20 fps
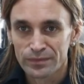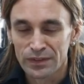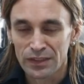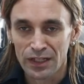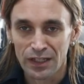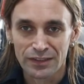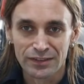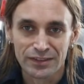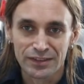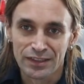
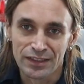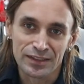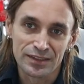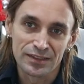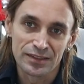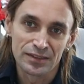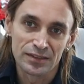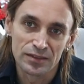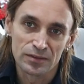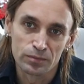Line
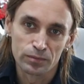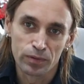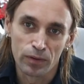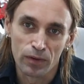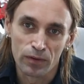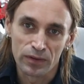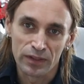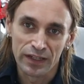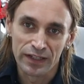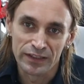6
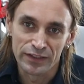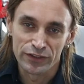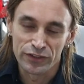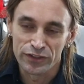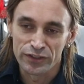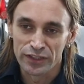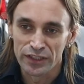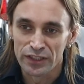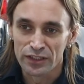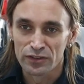Port
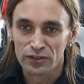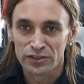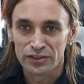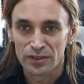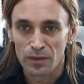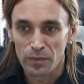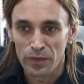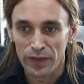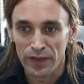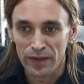HD or
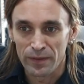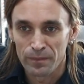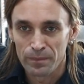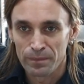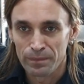something.